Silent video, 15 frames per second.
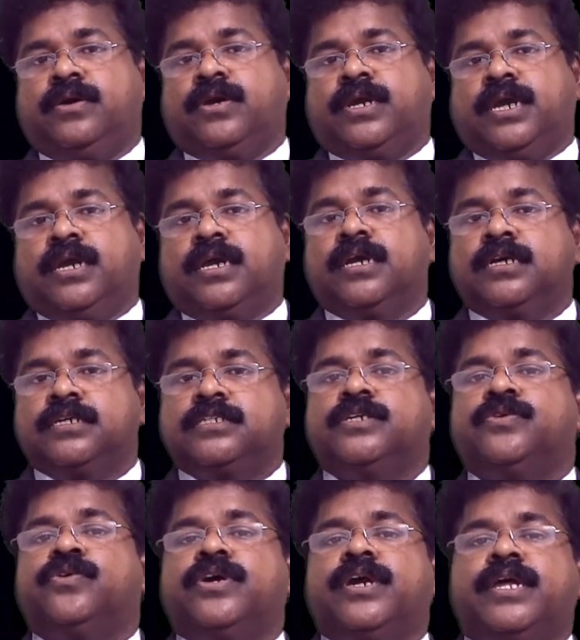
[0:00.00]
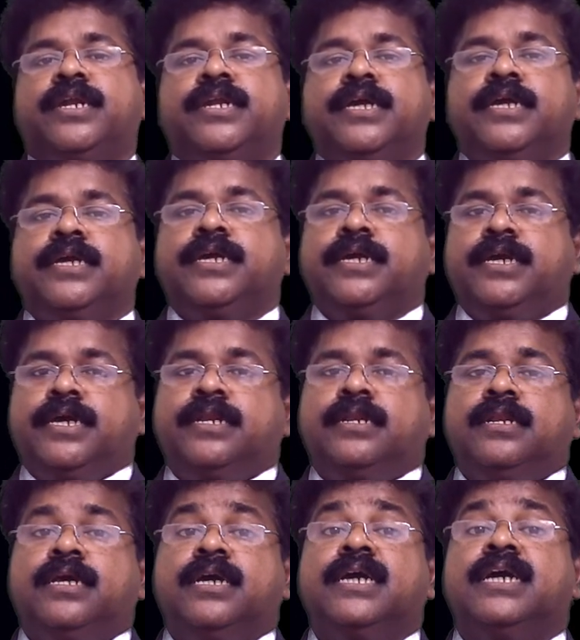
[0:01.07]
Okay,
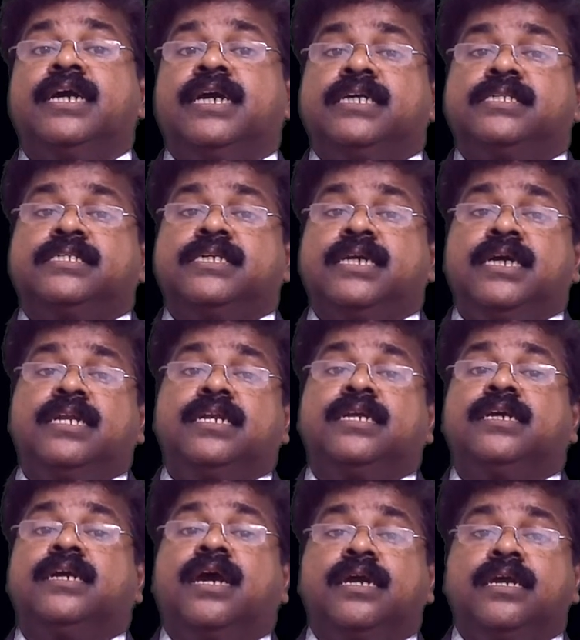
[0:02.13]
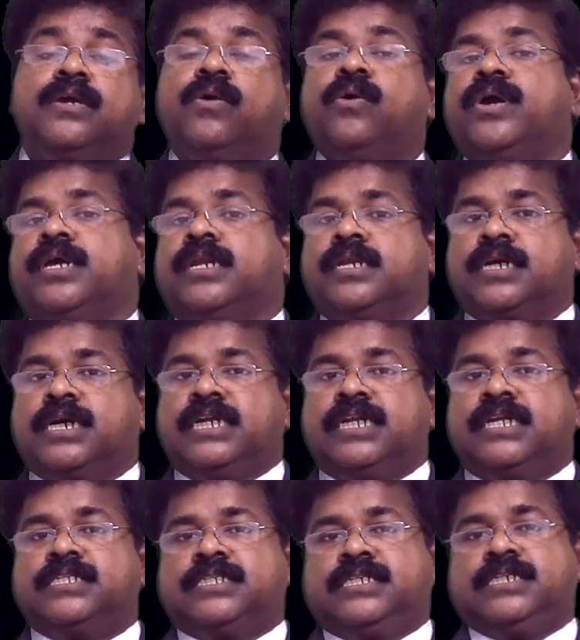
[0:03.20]
C-O-N-D-E-N-S-A-T-I-O-N.
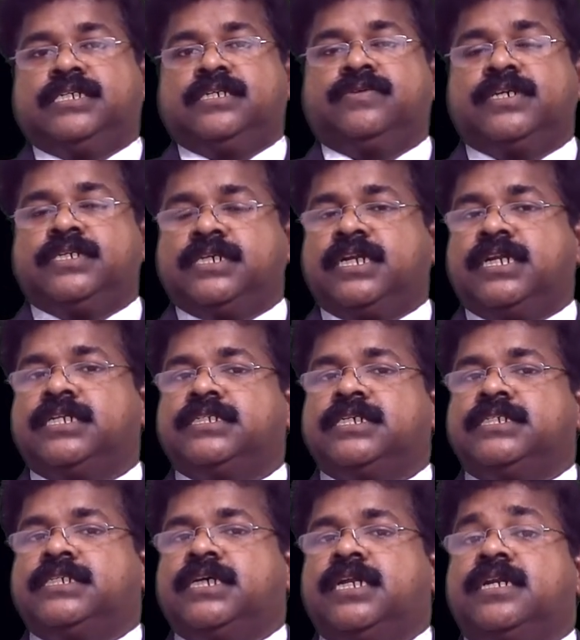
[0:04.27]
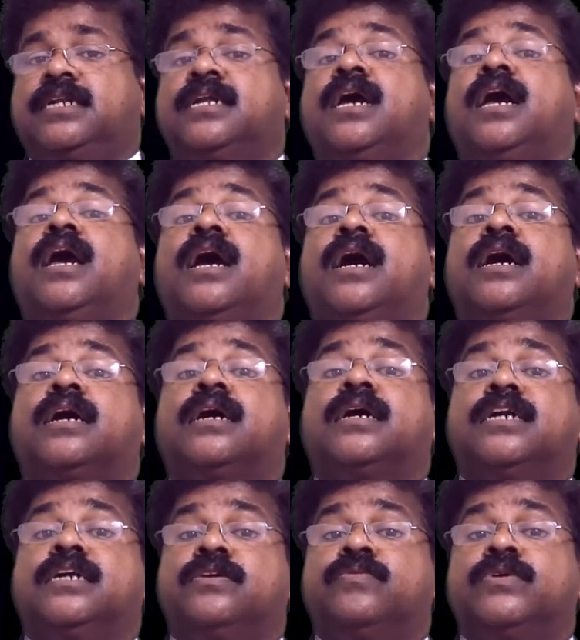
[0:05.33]
Condensation. What is condensation?
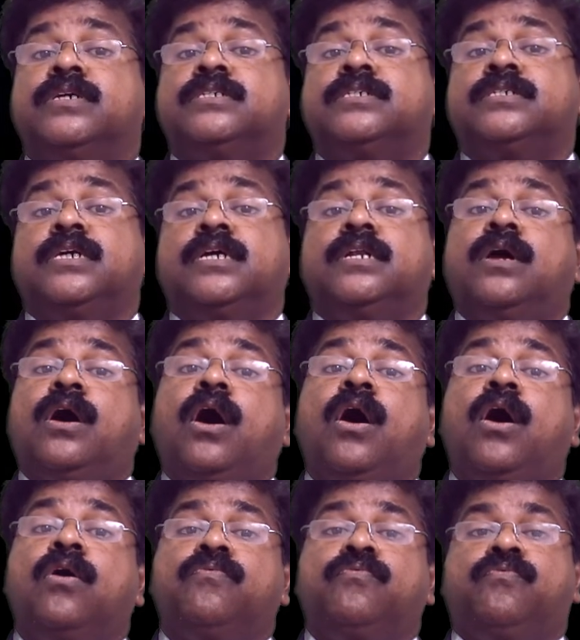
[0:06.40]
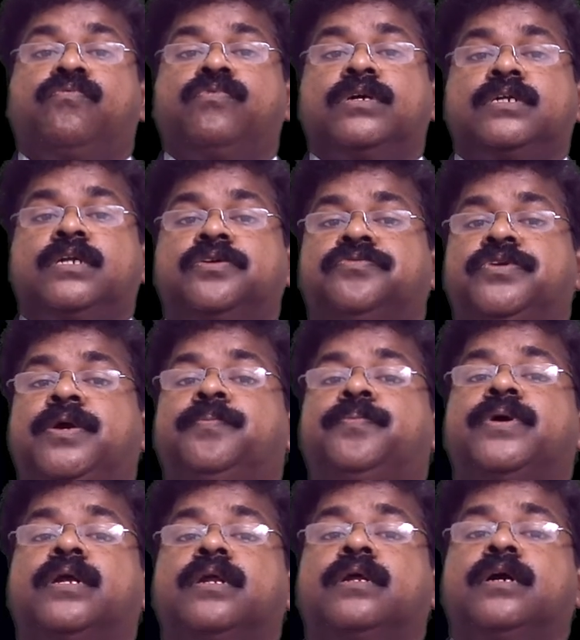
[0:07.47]
Conversion of water
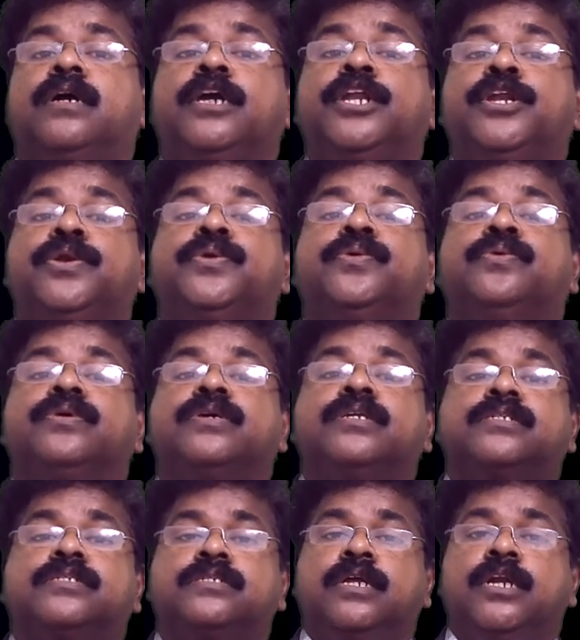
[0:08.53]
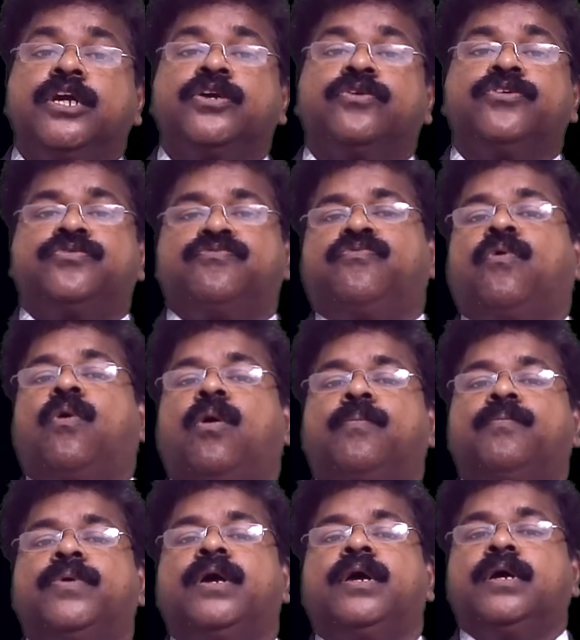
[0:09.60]
vapor into its liquid
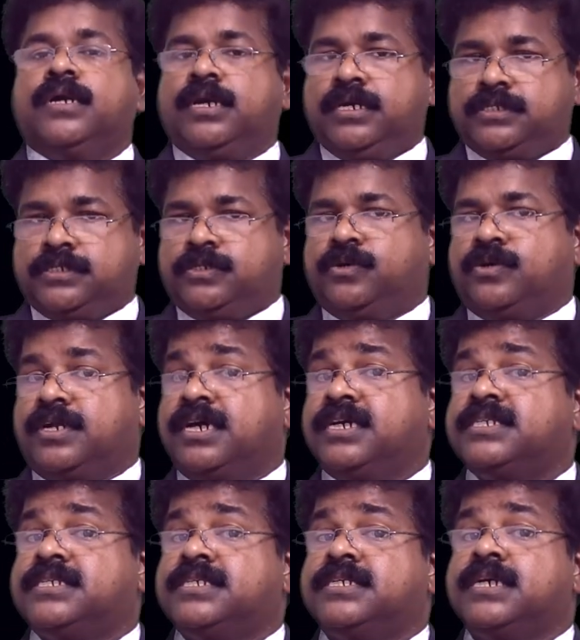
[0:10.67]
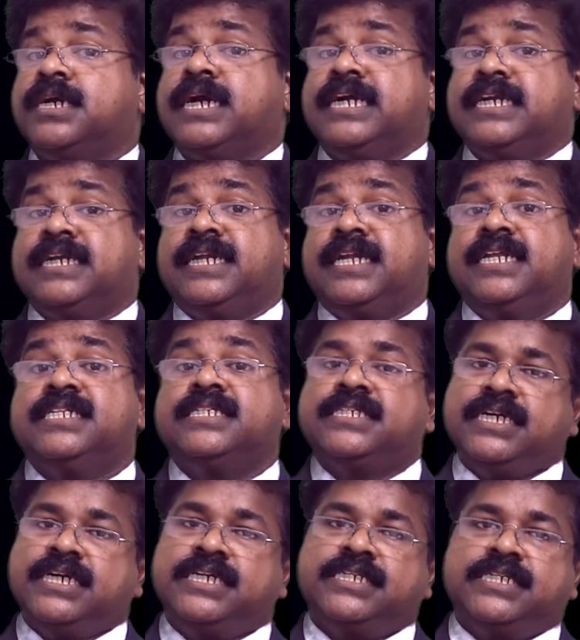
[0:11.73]
form is known as
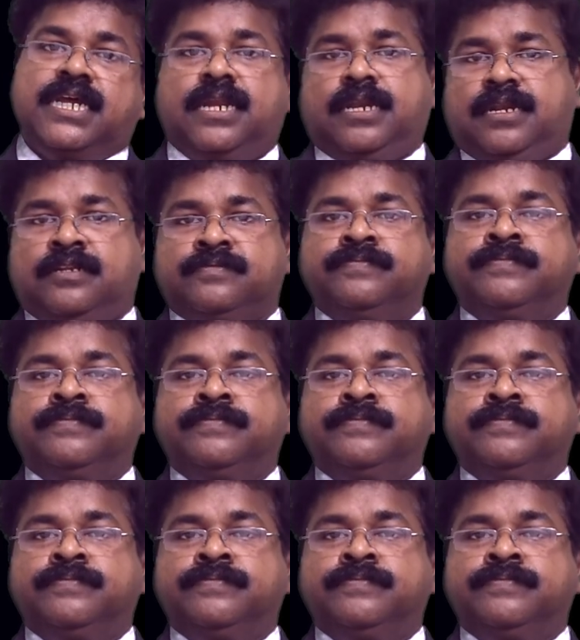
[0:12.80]
condensation.